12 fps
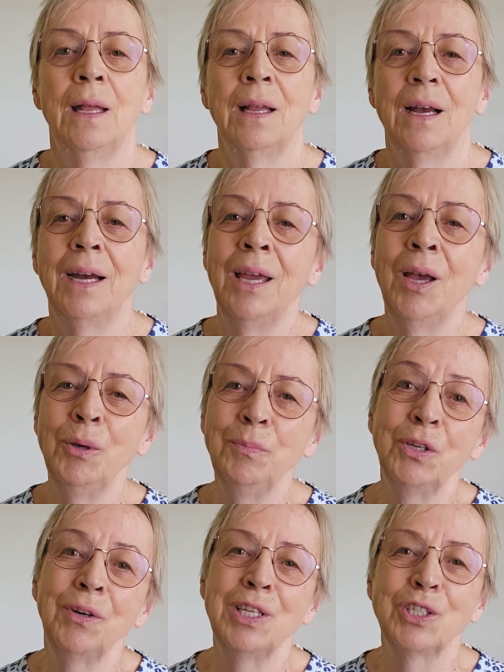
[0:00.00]
I hope
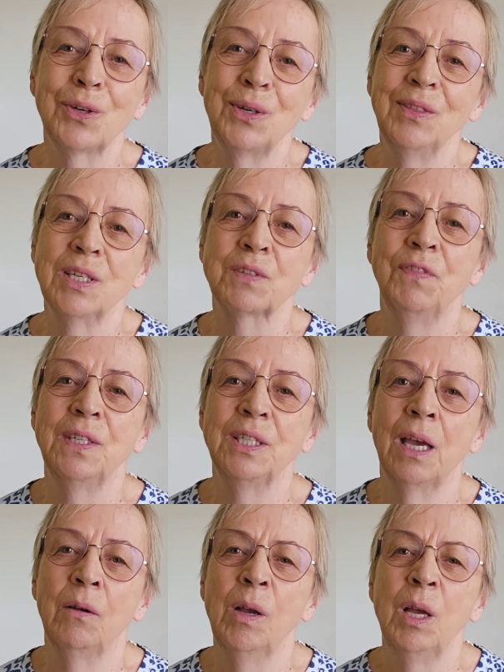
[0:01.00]
you're enjoying this
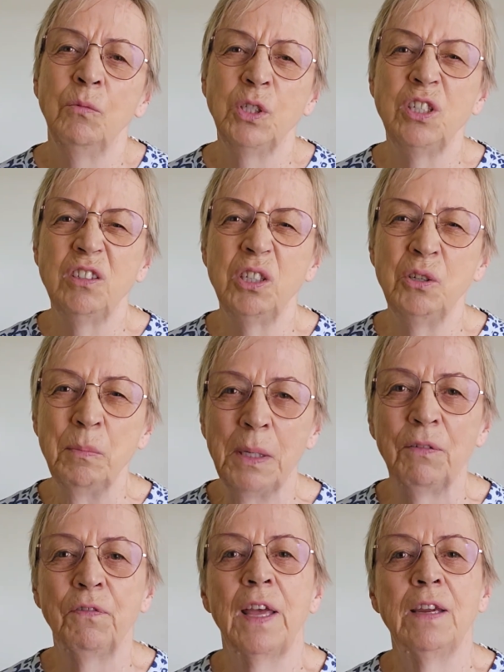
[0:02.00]
video. Would you do me a
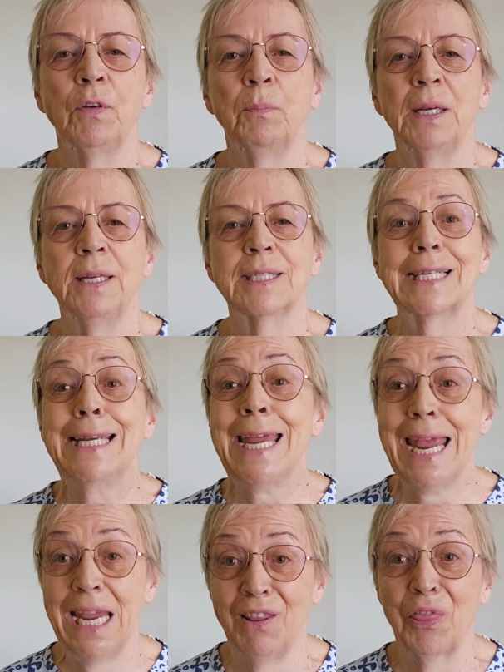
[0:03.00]
favour please and
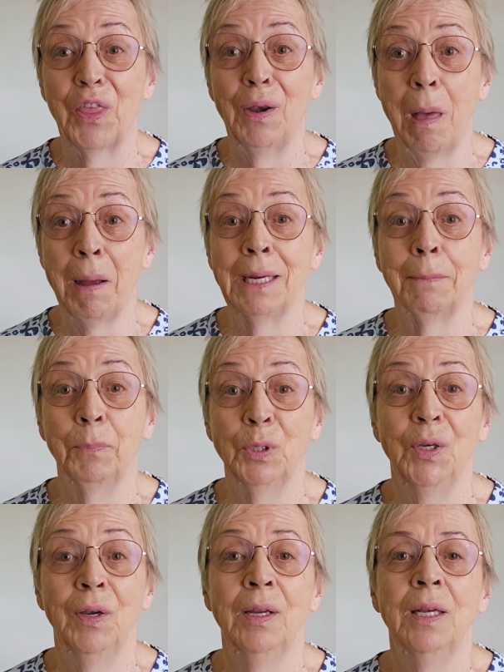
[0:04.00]
hit the like
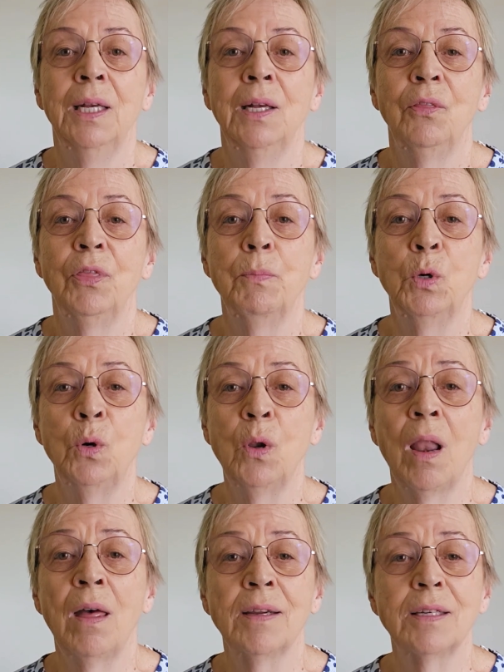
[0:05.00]
button? The more
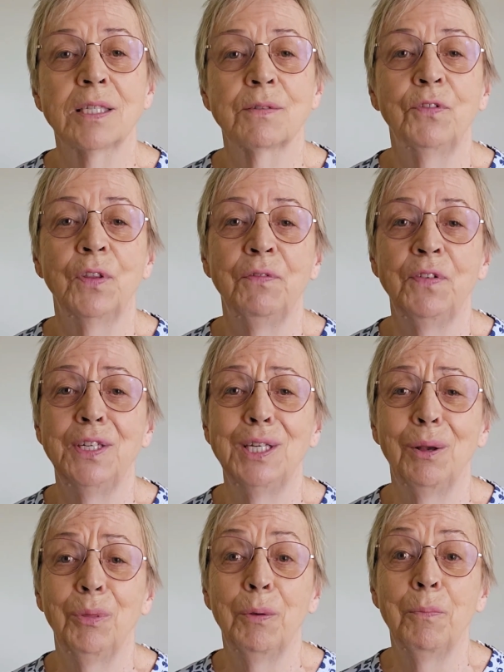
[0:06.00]
likes for the
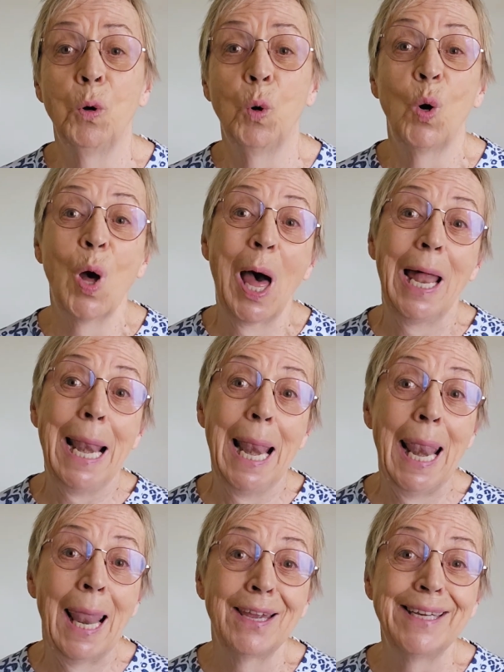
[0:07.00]
video, the more
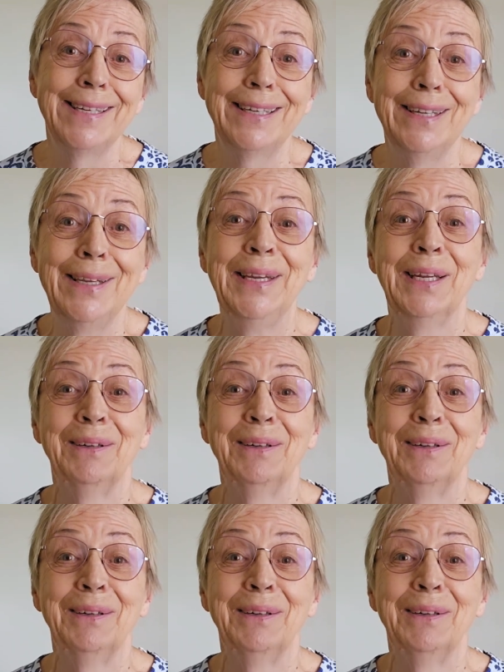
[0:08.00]
likely